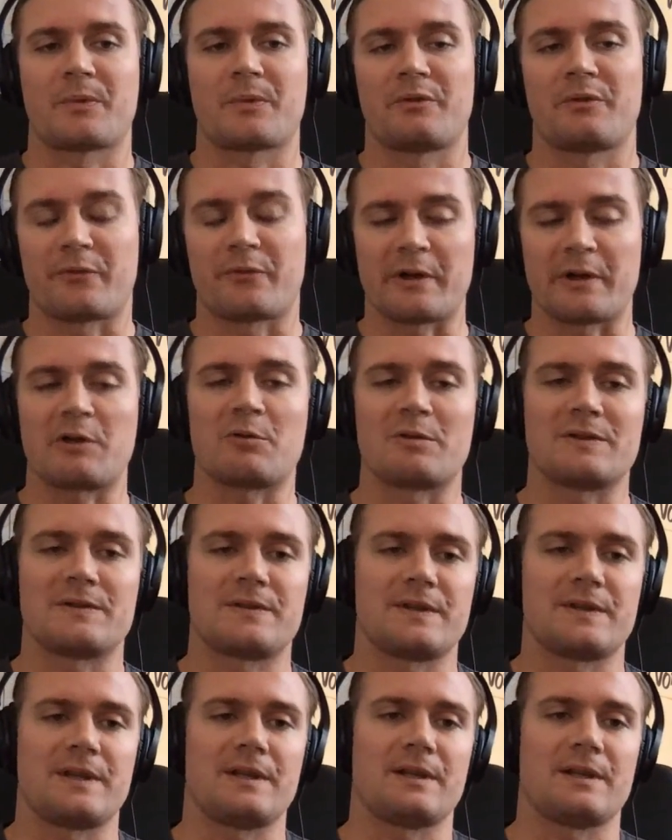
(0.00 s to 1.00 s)

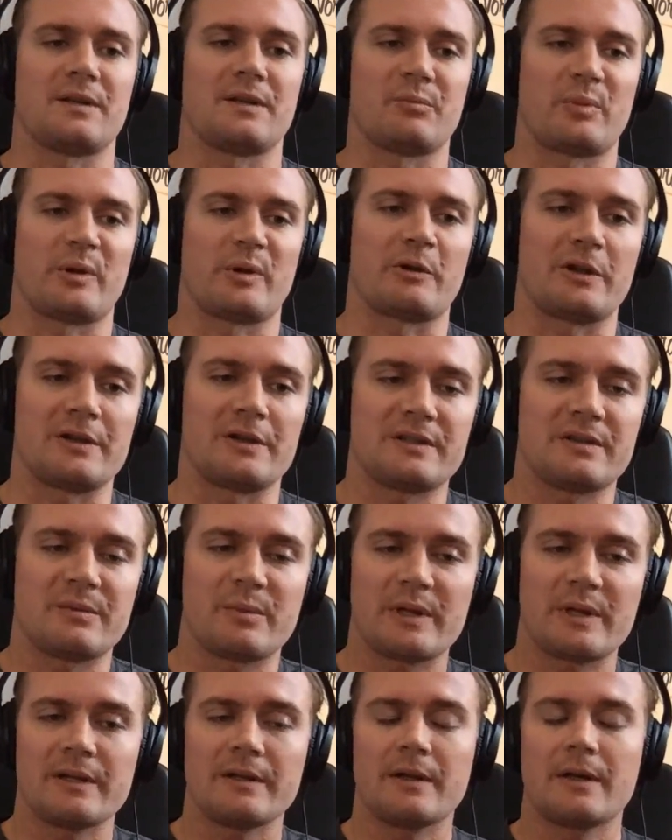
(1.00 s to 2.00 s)
frequency and period to
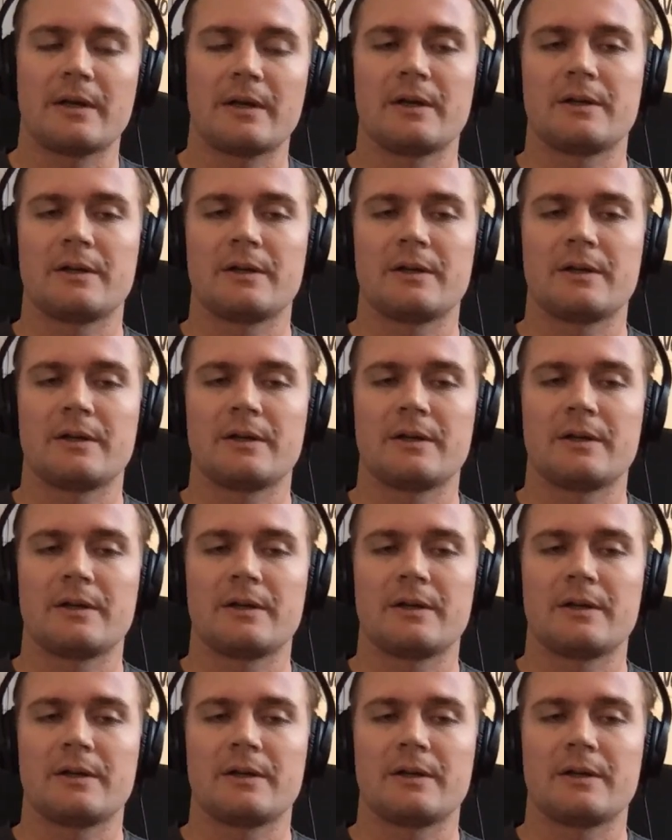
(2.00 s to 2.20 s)
be.